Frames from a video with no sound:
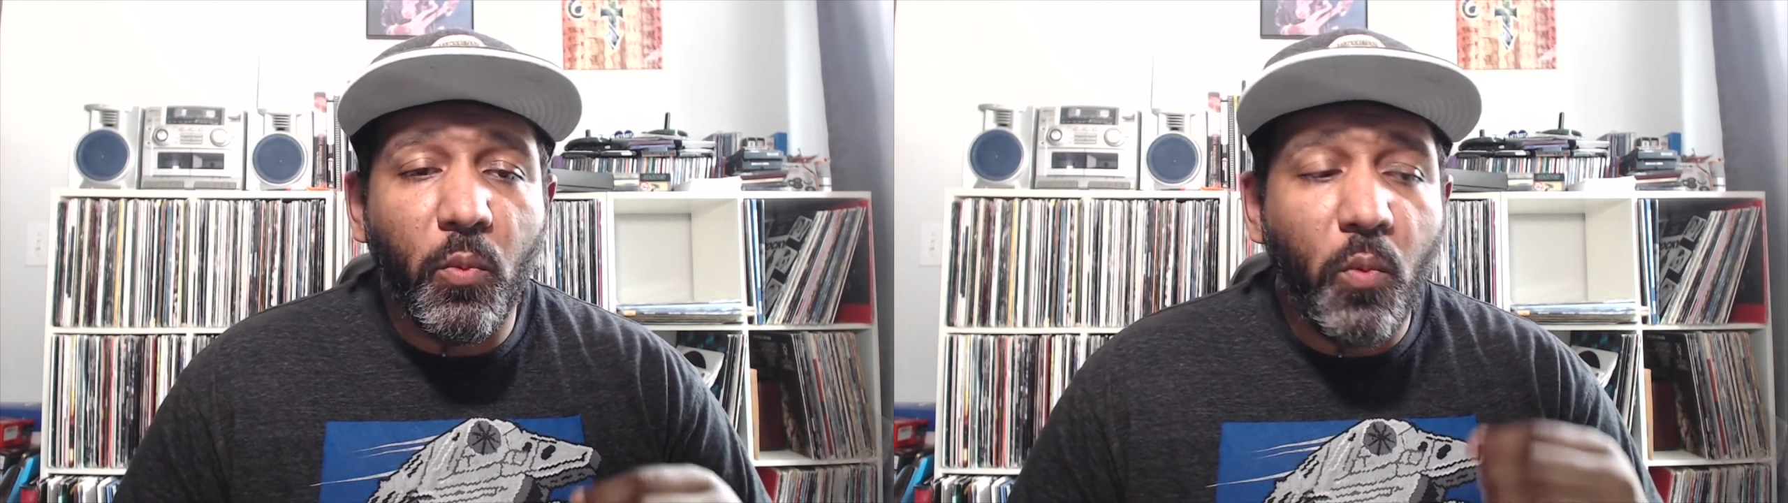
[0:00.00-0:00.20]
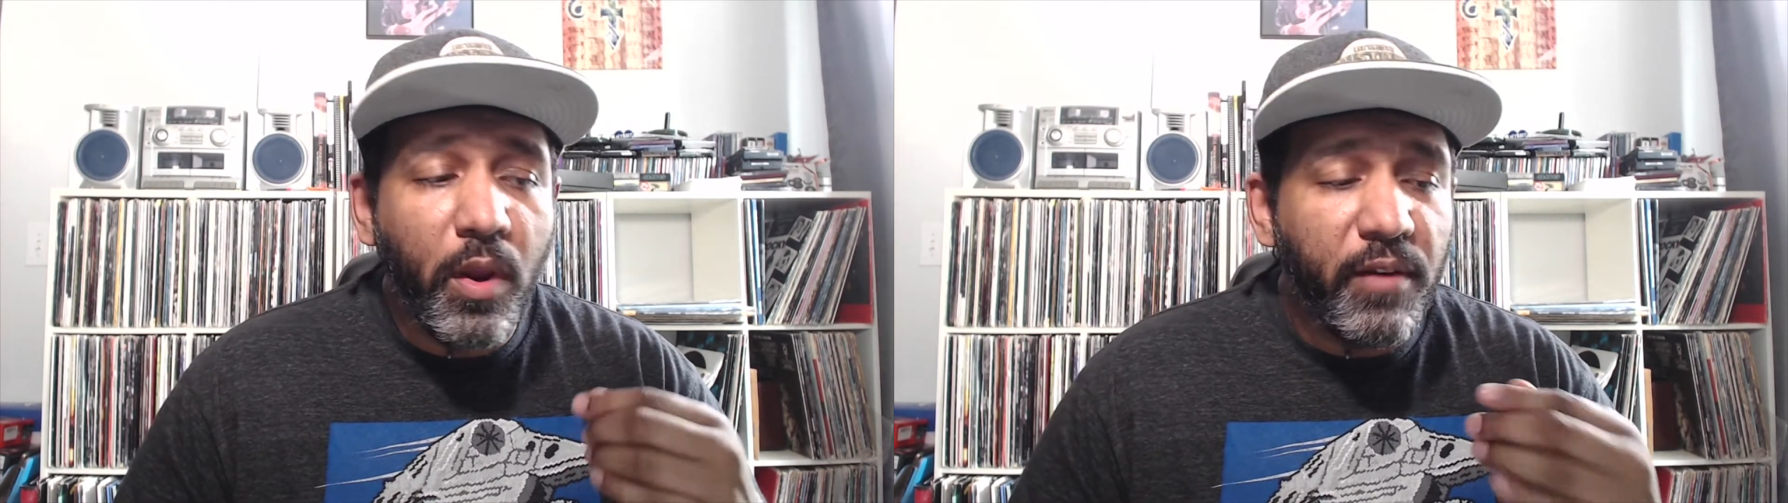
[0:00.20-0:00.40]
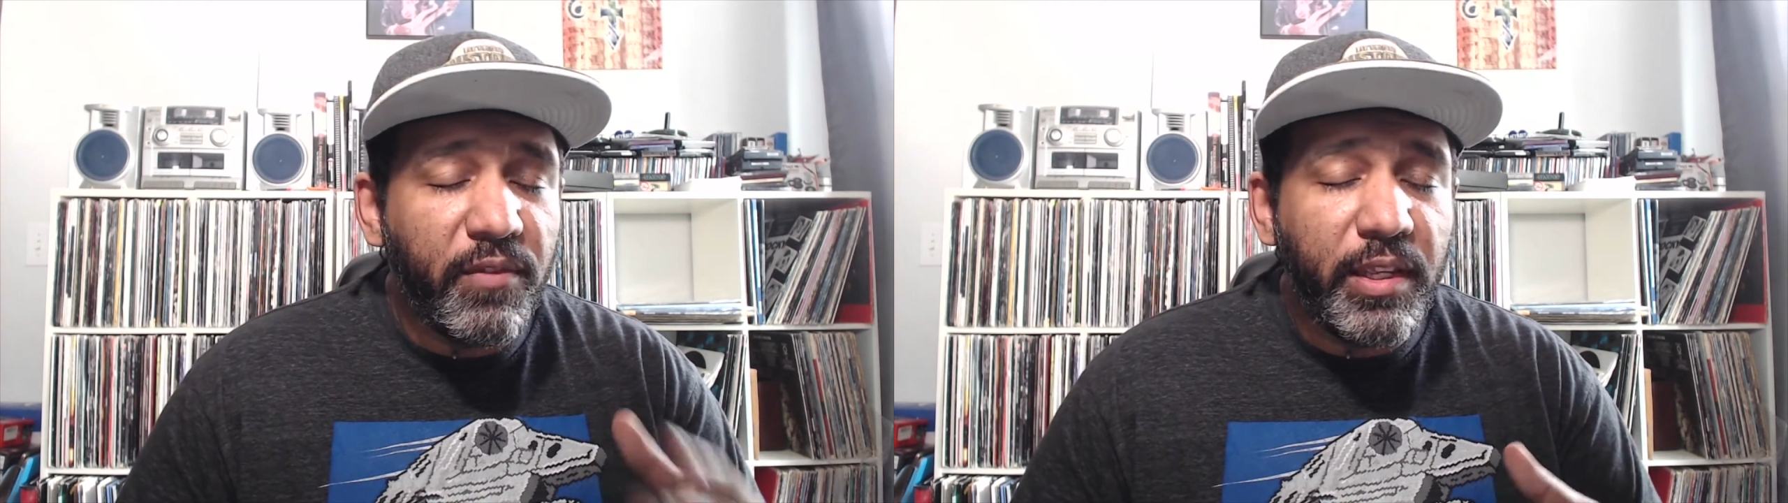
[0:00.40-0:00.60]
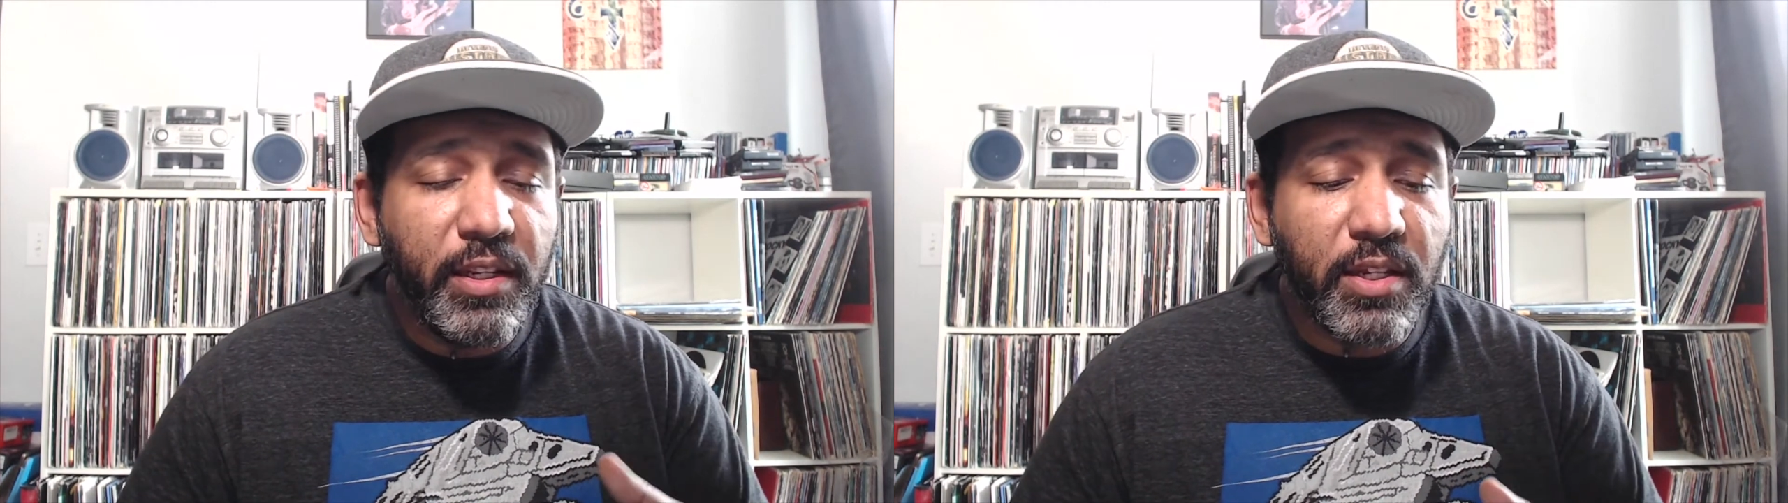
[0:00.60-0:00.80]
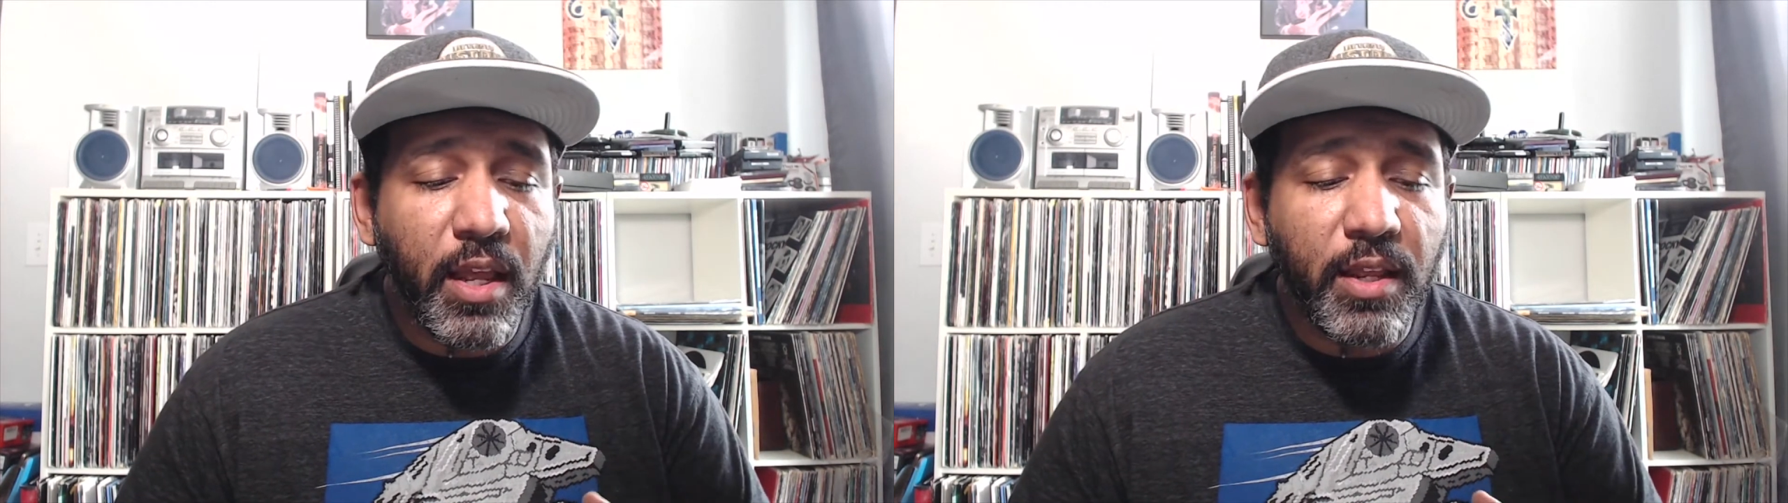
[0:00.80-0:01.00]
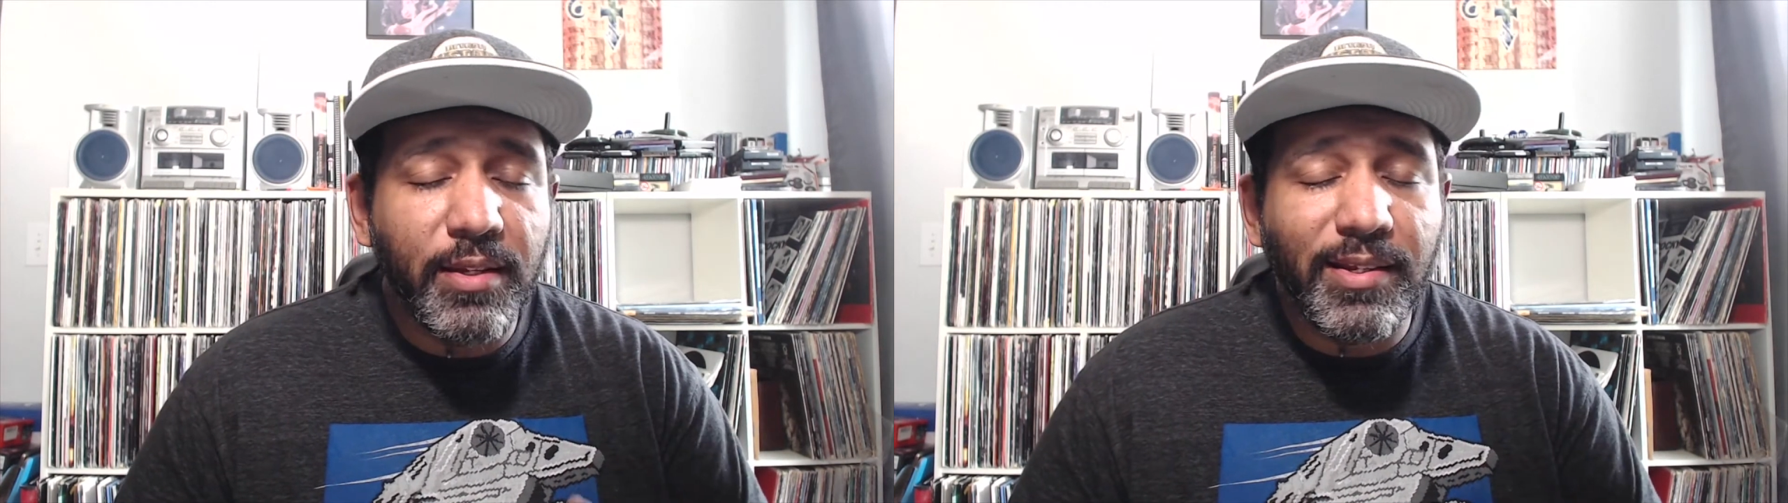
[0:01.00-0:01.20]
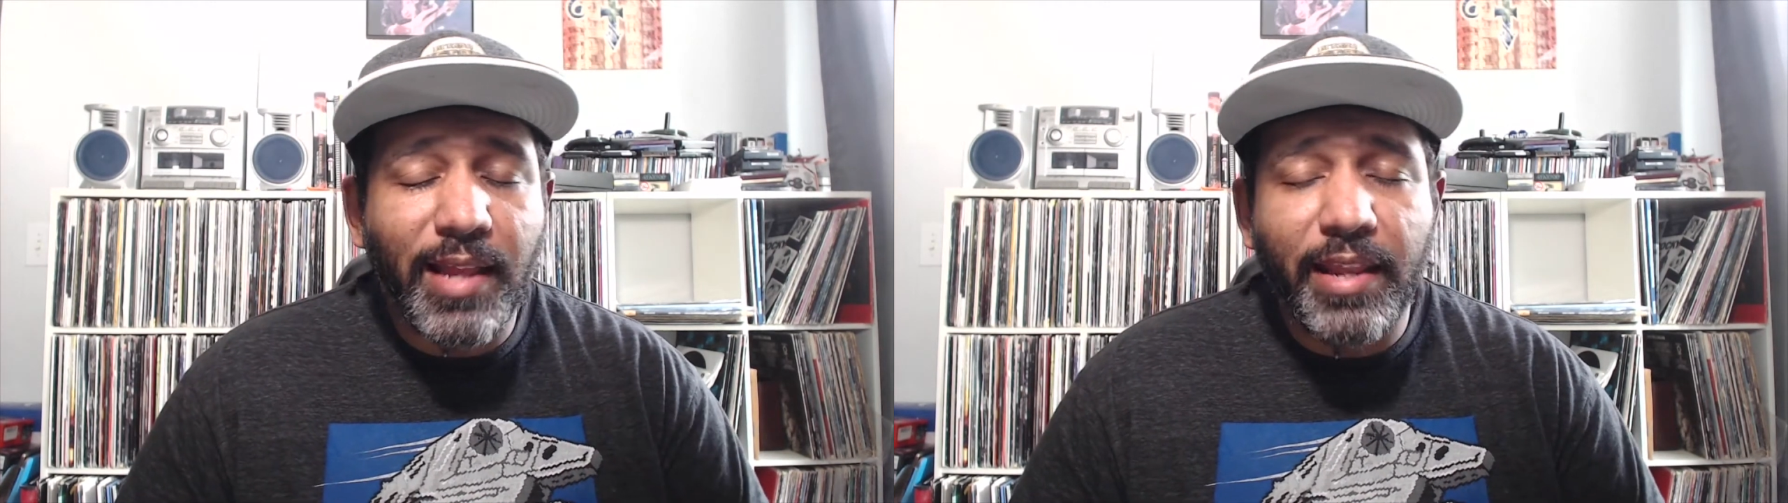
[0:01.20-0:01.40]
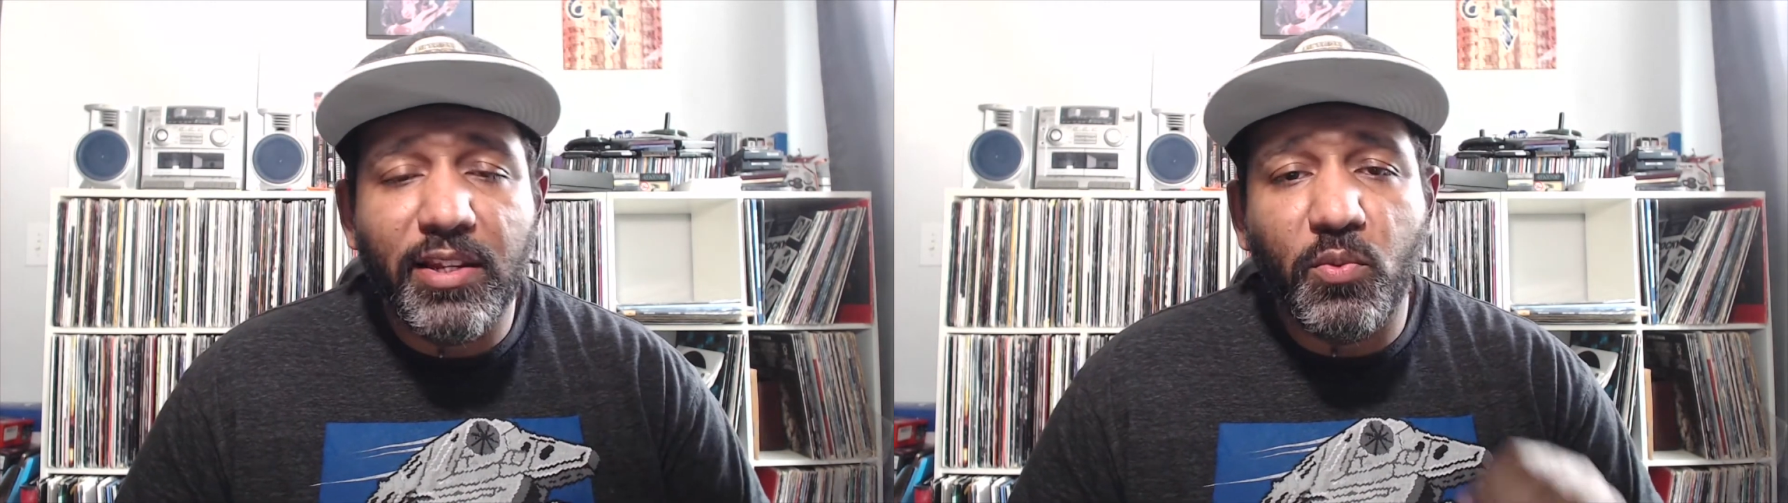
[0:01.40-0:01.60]
one of these
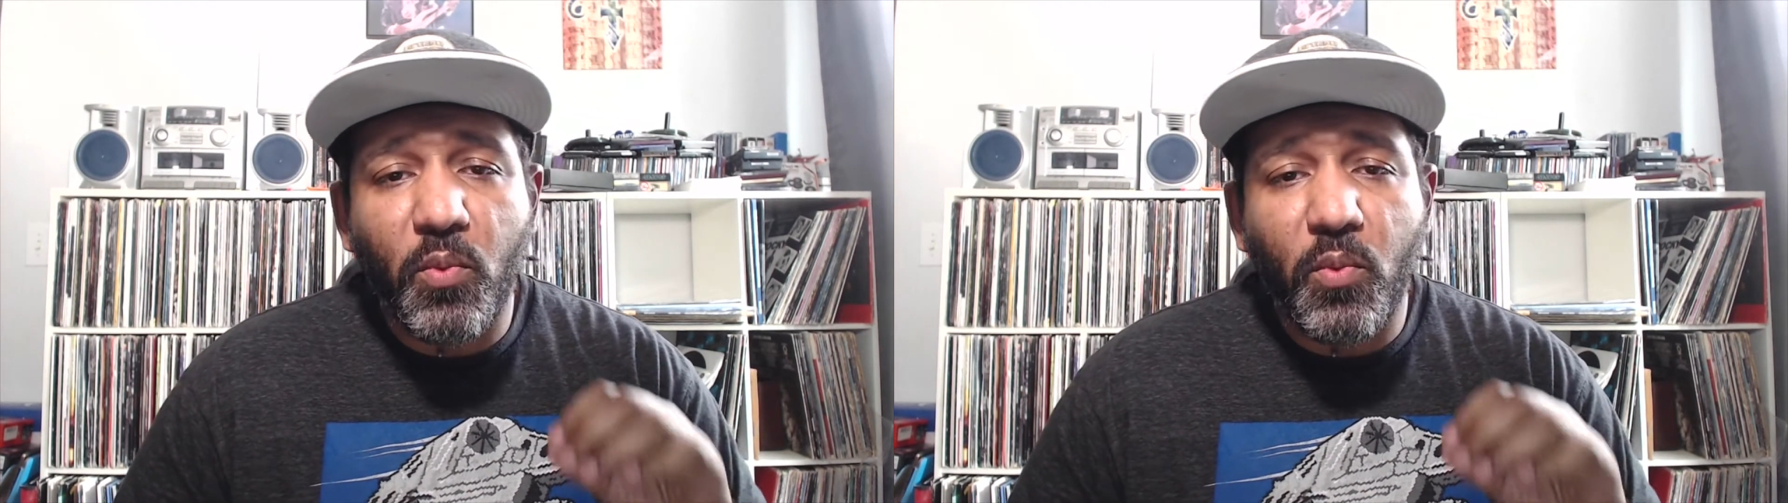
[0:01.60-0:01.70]
sites